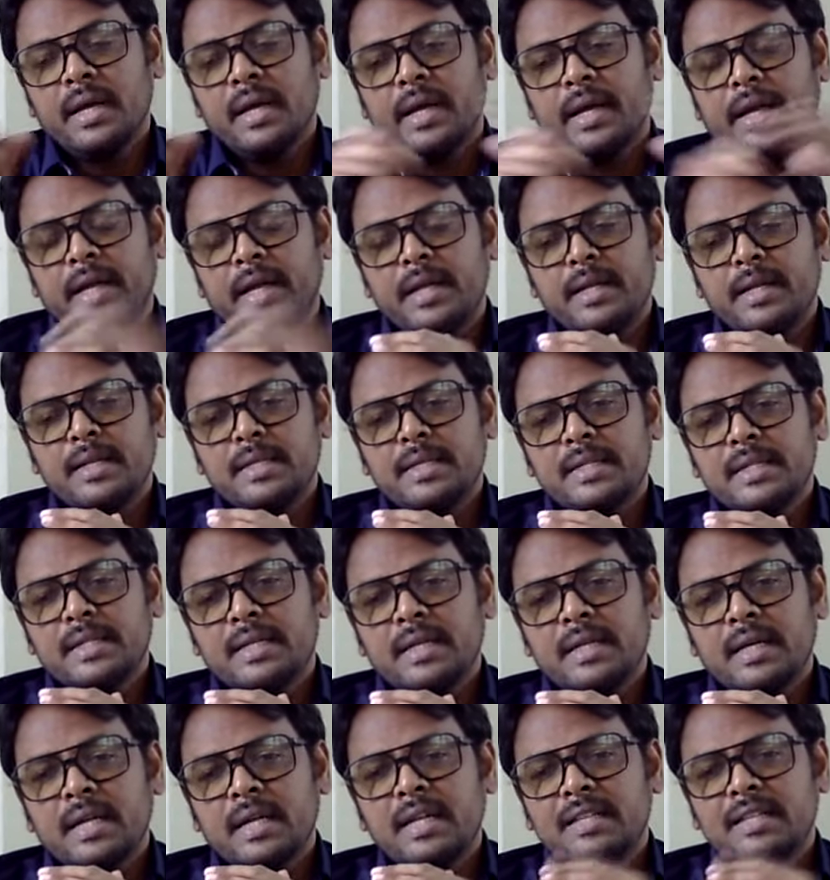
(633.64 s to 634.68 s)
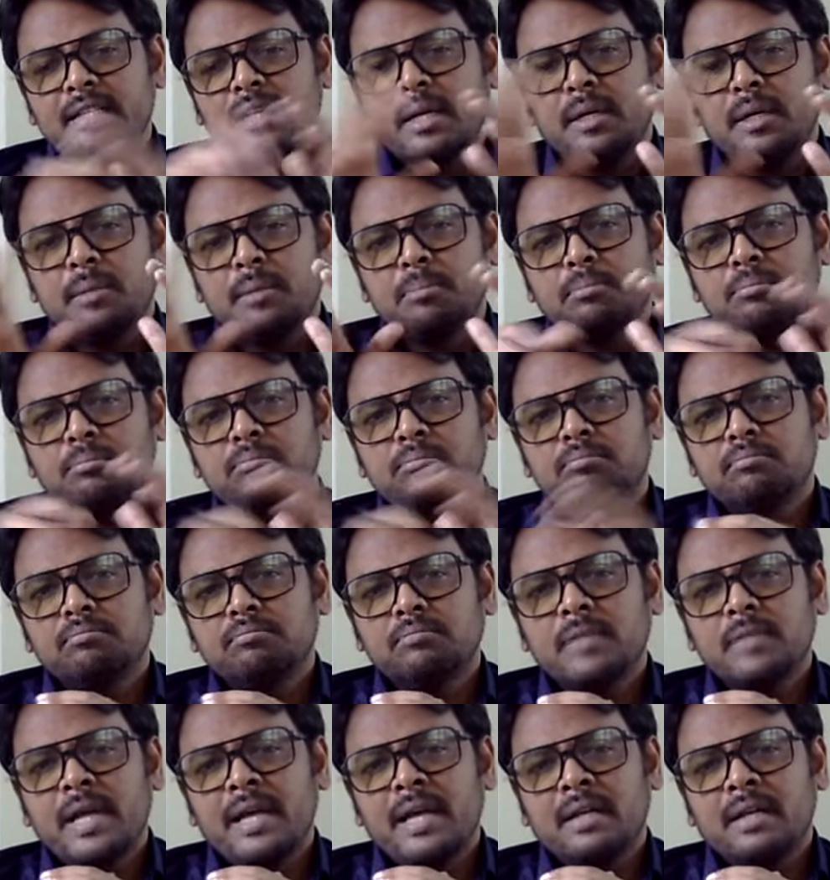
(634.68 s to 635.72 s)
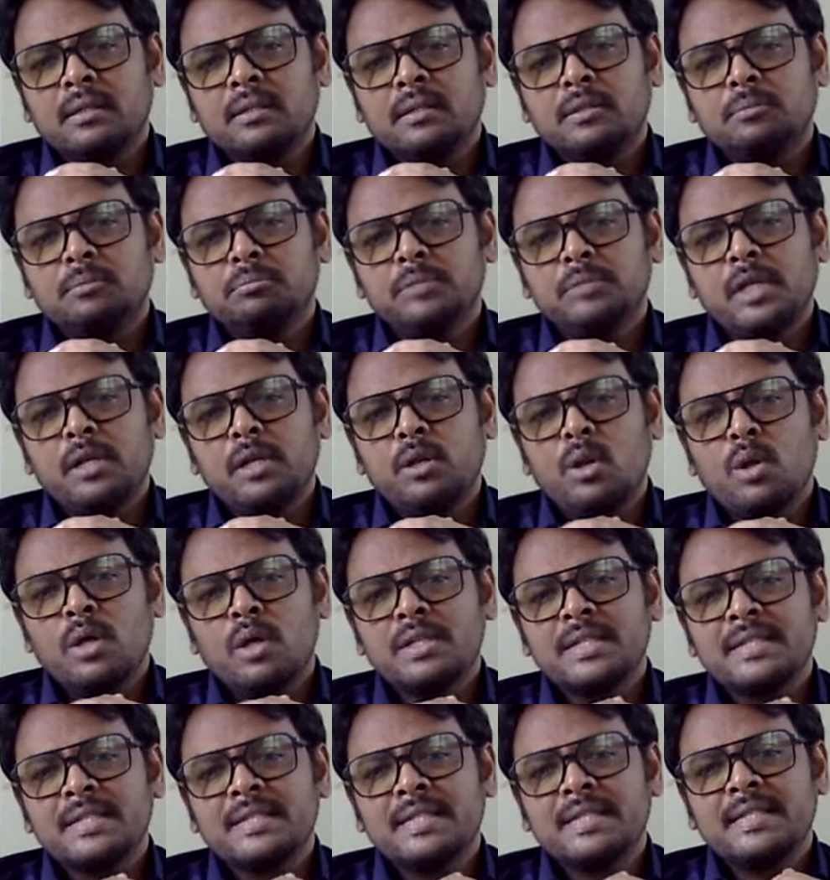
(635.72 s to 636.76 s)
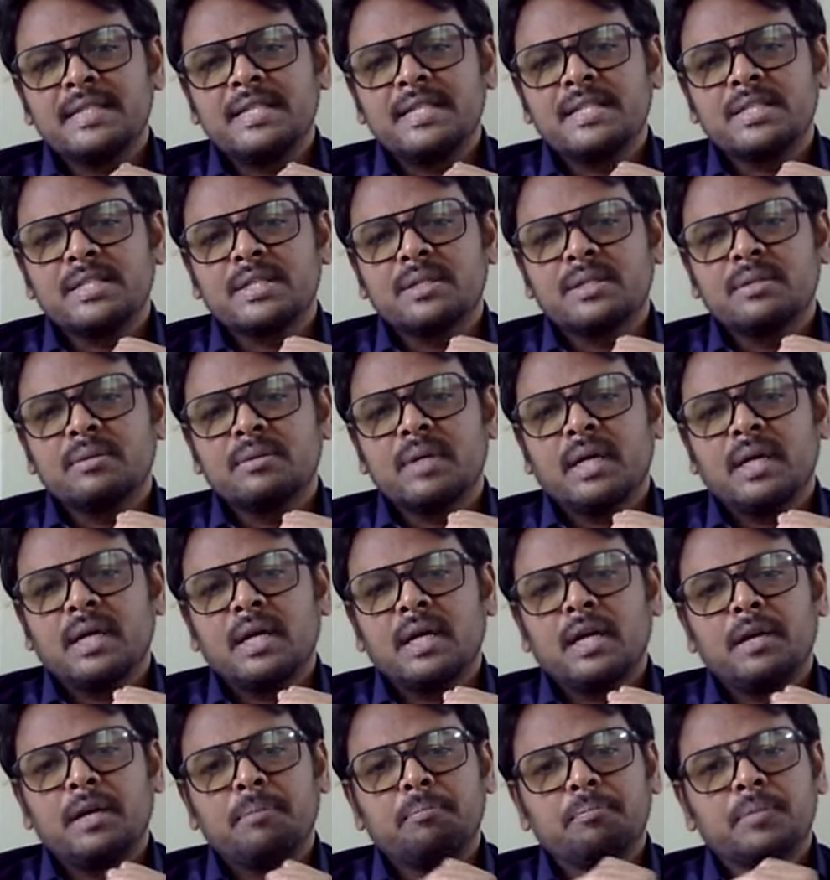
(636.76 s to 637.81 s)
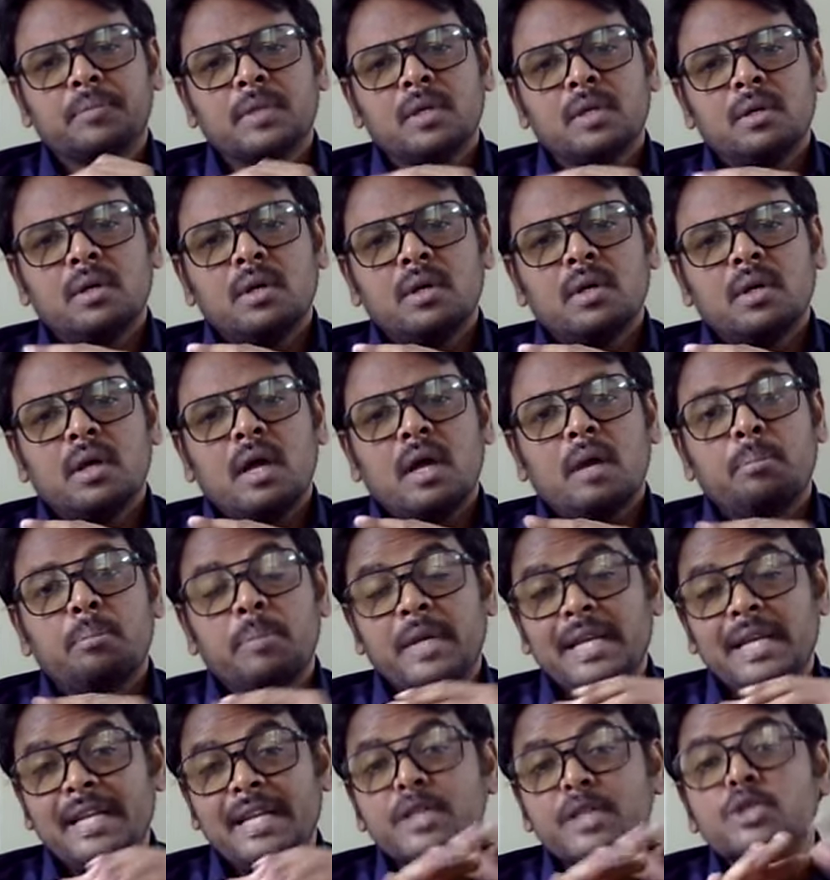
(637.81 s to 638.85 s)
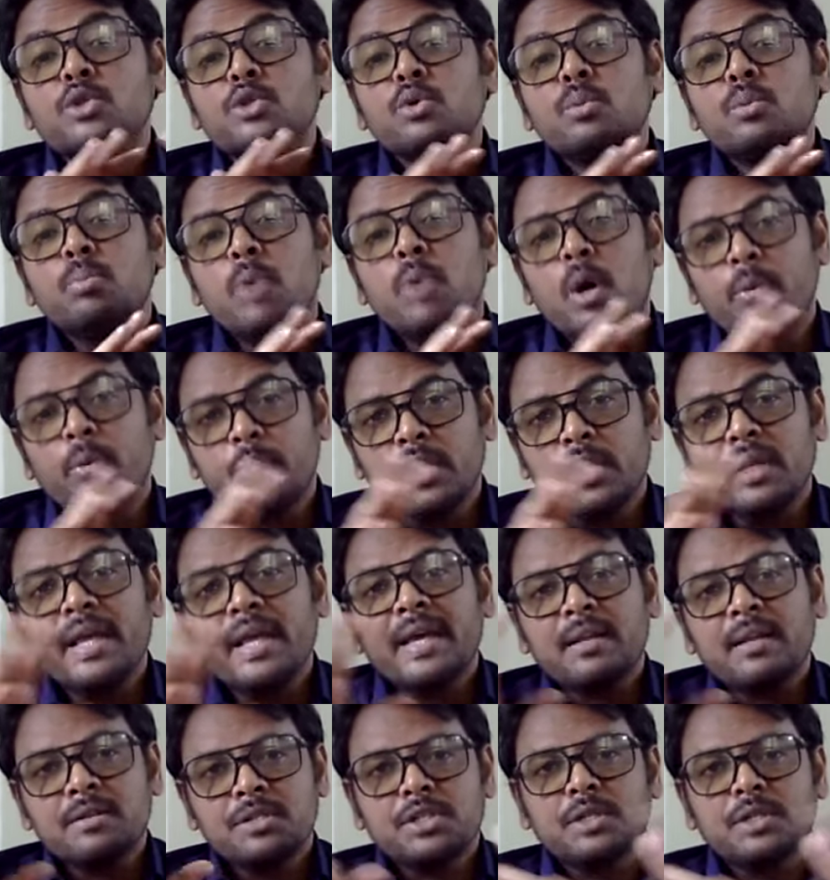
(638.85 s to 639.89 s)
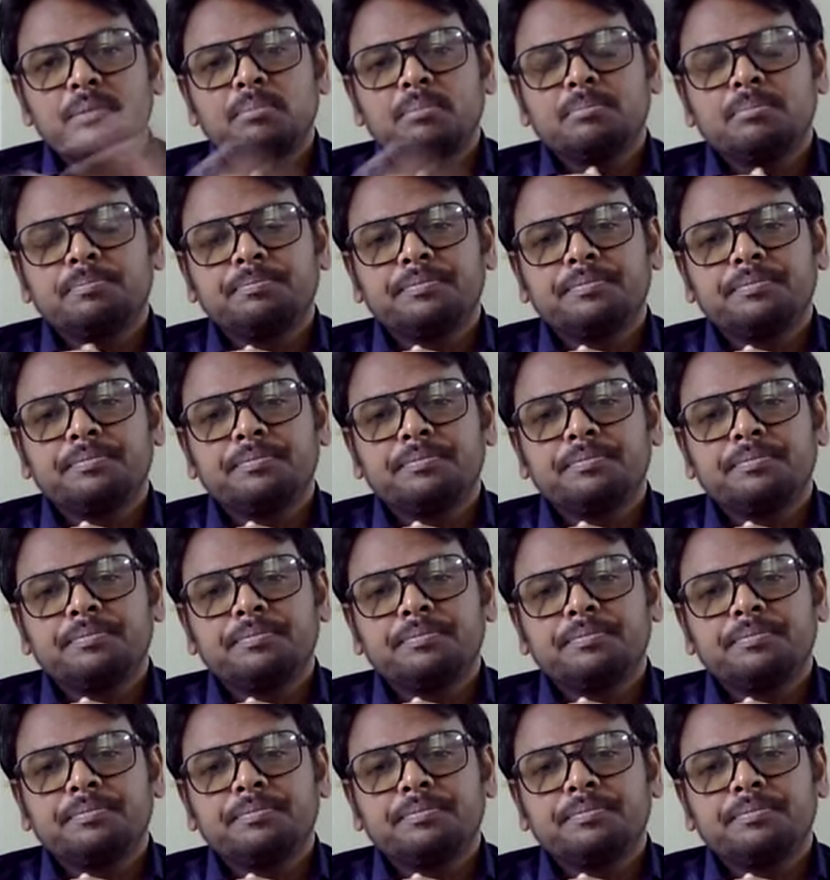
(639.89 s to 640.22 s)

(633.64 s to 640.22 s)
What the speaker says: And another error in logic that is appealing to popularity.